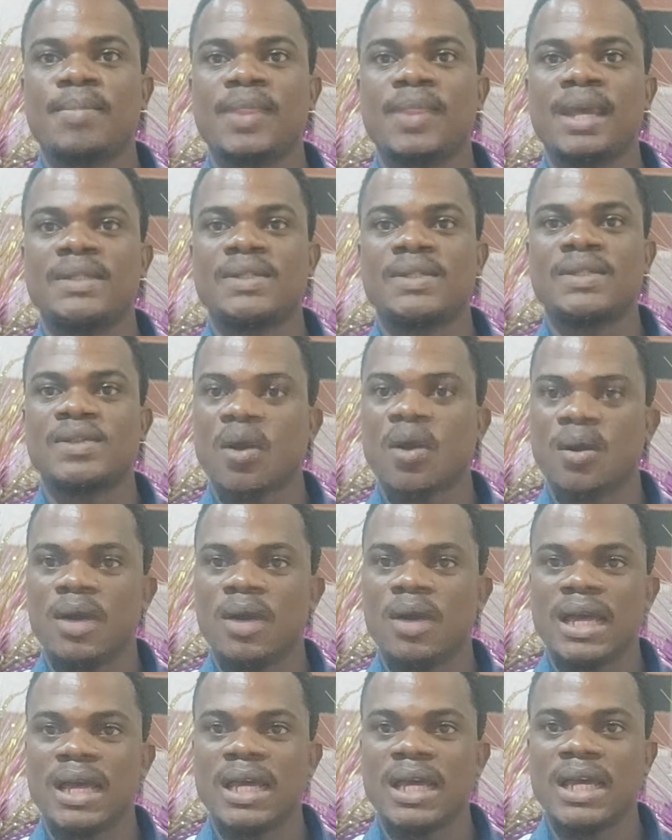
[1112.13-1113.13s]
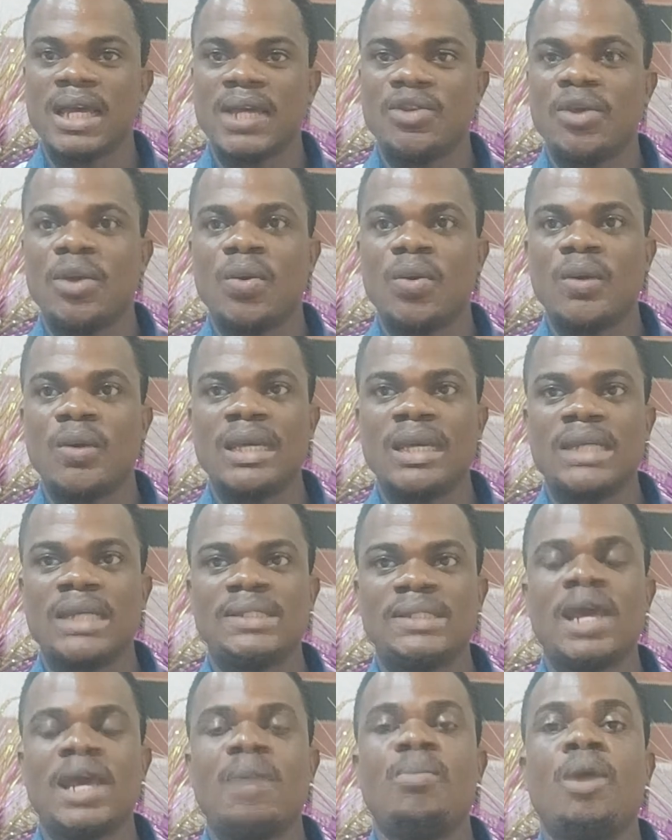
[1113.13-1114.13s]
score in your own
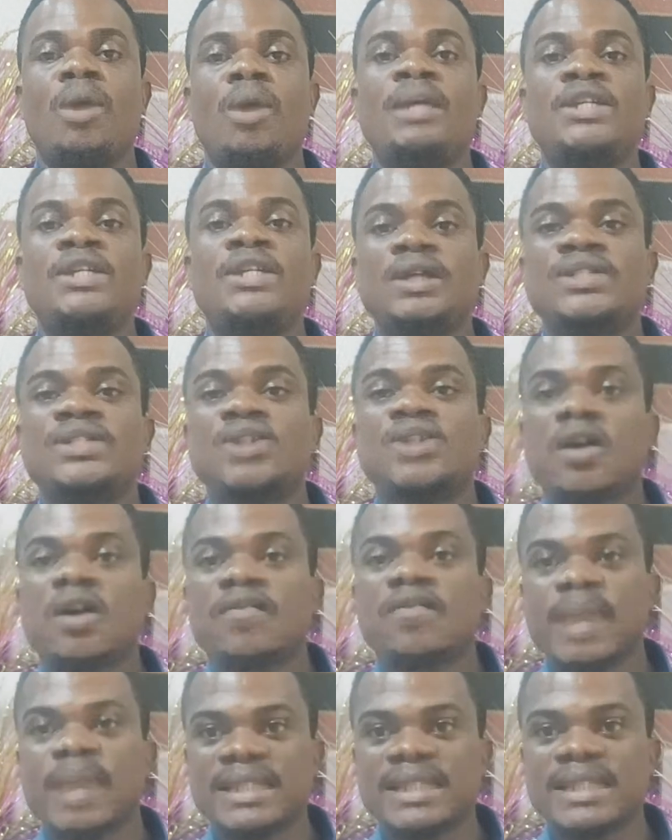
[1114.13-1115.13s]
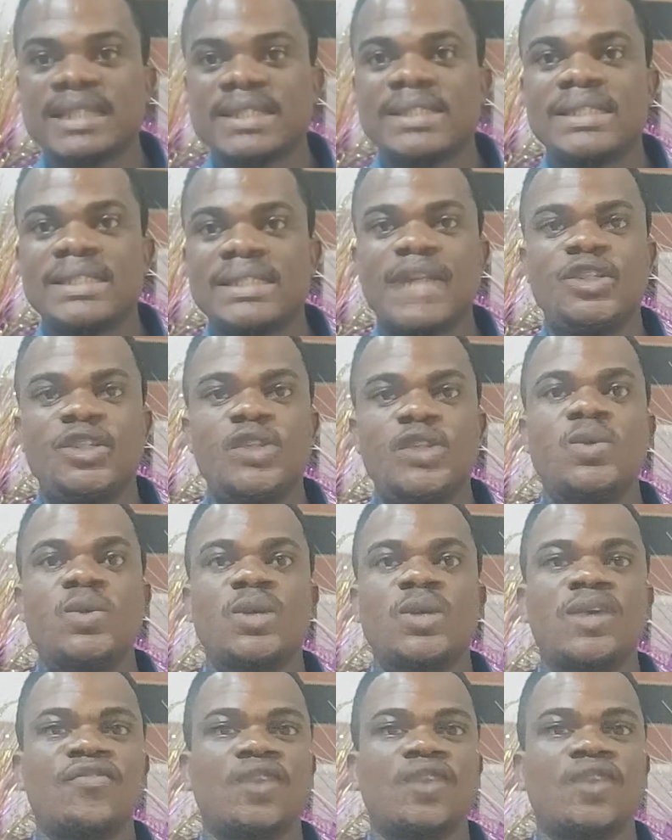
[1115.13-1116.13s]
case. But majority of persons, they are just
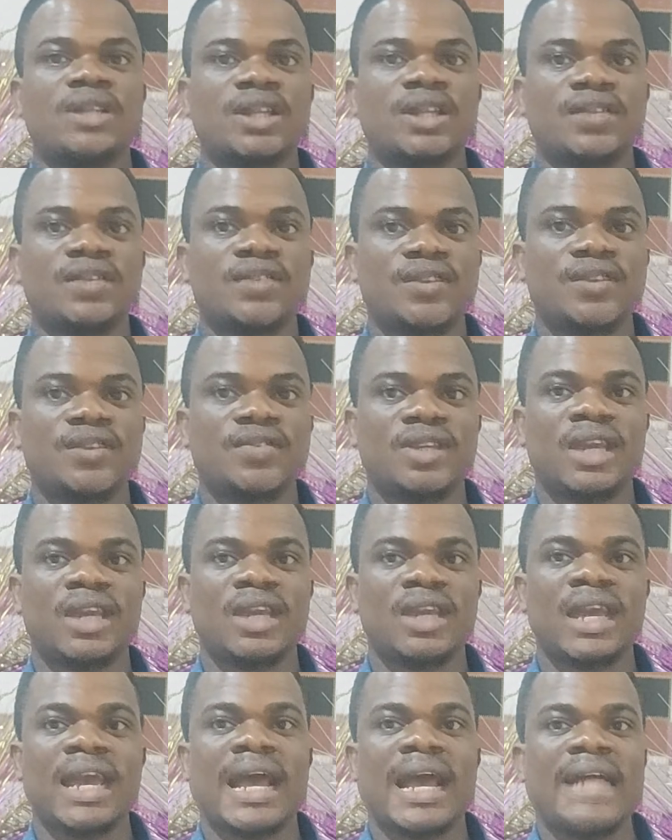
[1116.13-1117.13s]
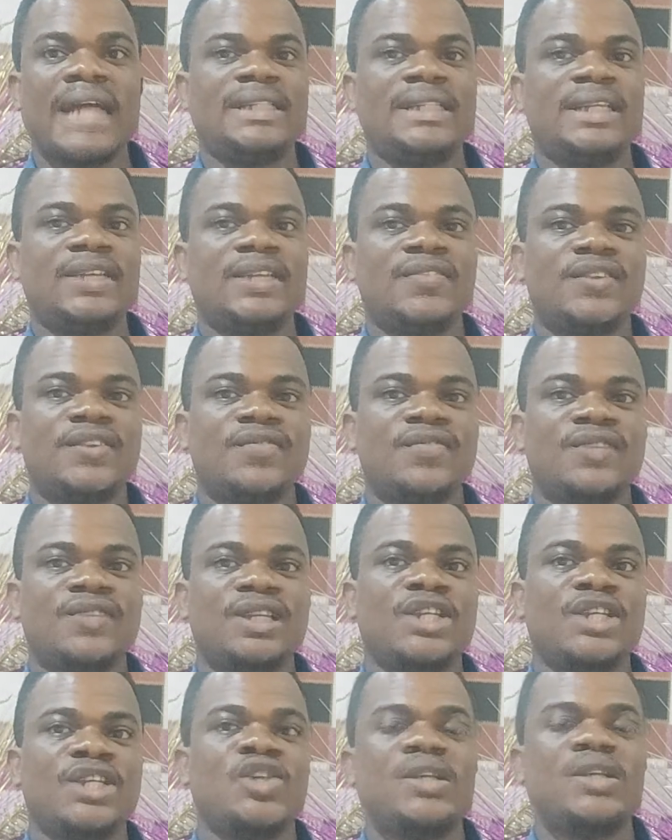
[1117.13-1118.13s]
looking for 350, and the
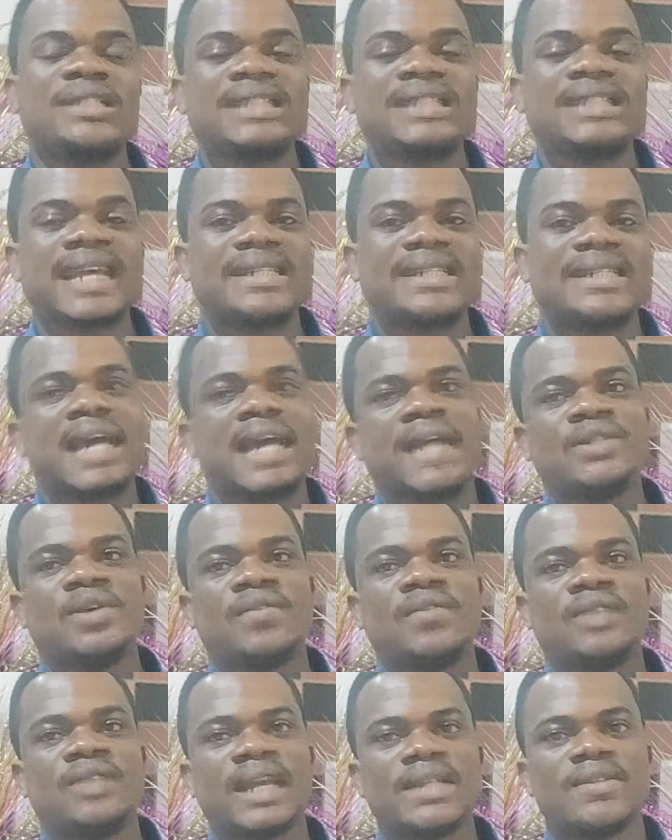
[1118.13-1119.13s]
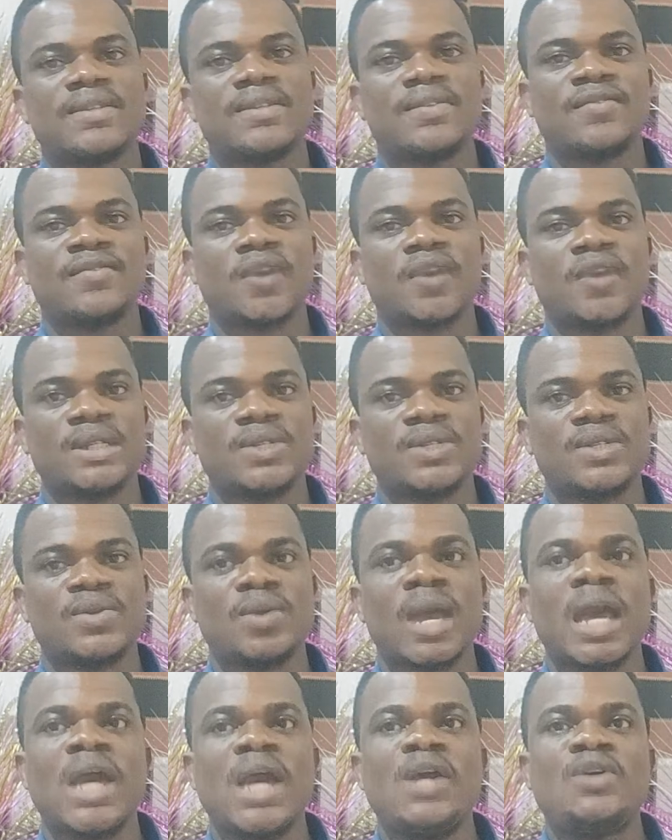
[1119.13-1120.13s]
350 is just 30 out of
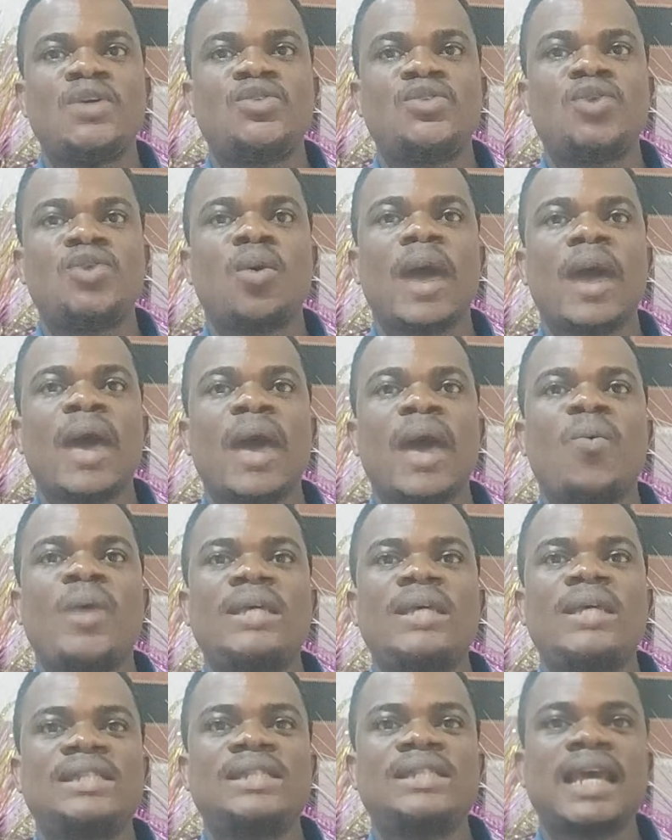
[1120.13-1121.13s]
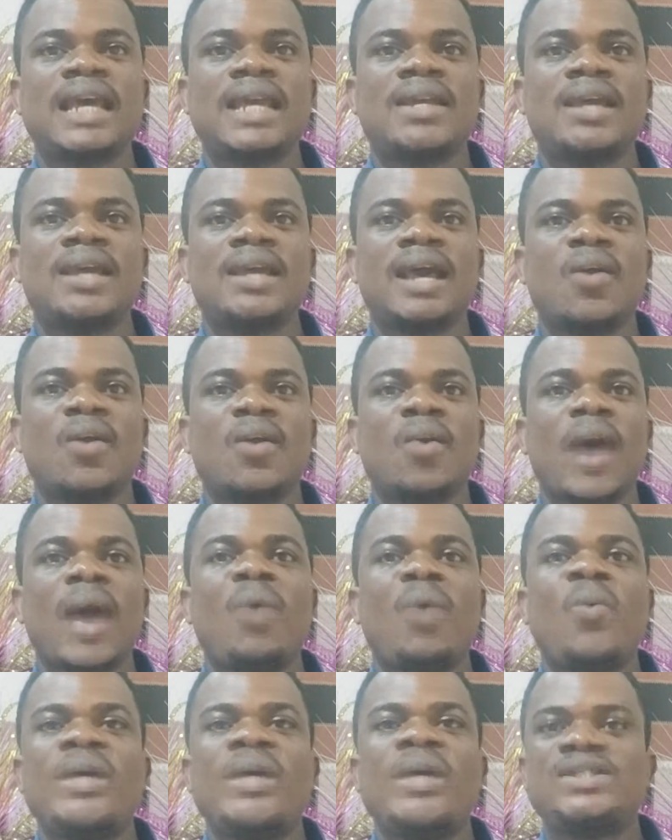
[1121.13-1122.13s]
42. So why
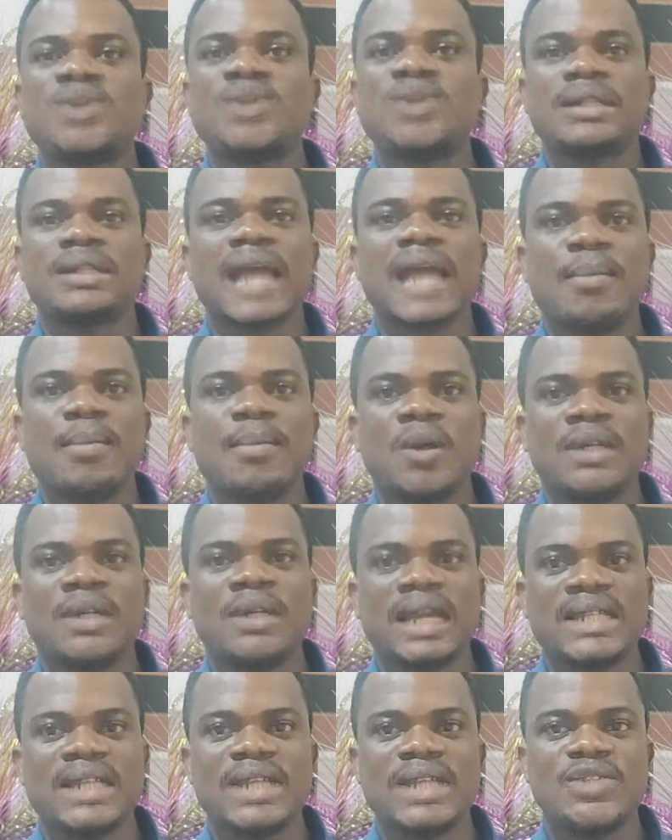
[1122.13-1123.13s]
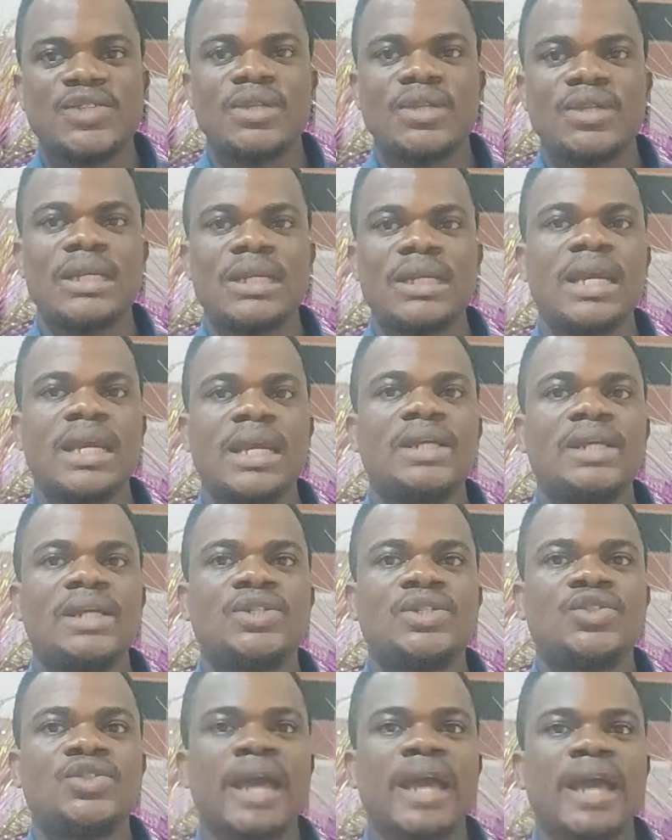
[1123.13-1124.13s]
waste your time unnecessarily
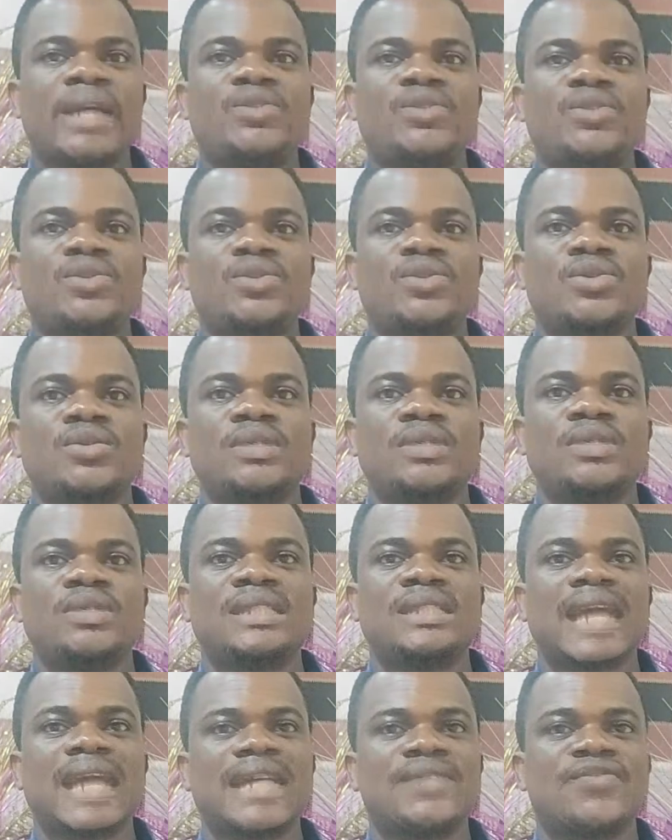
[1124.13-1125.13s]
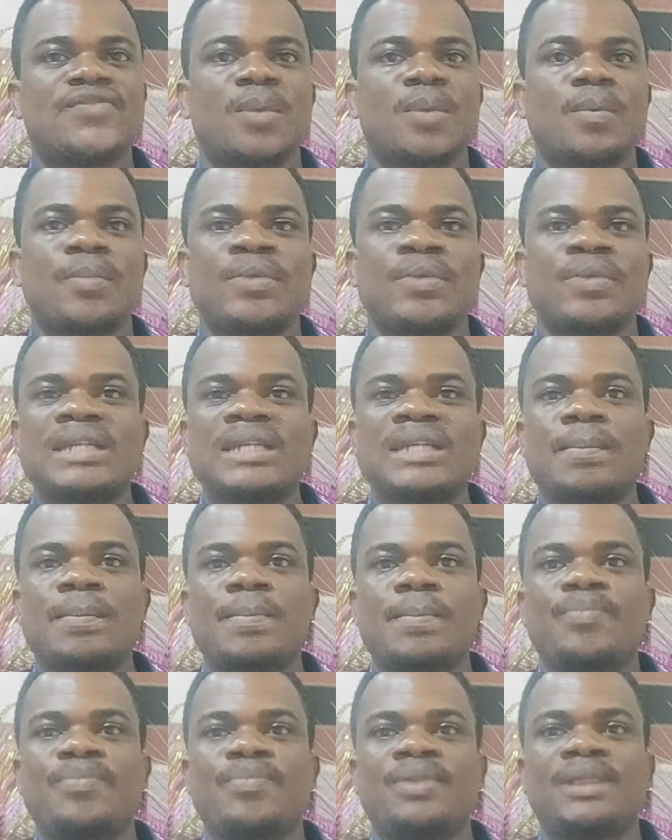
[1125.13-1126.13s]
trying to start from
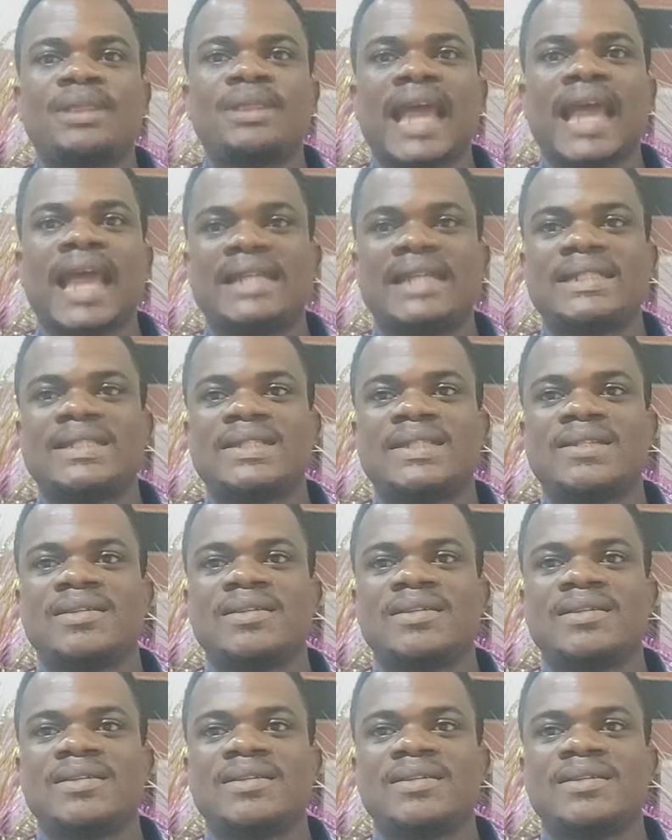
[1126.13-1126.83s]
reading text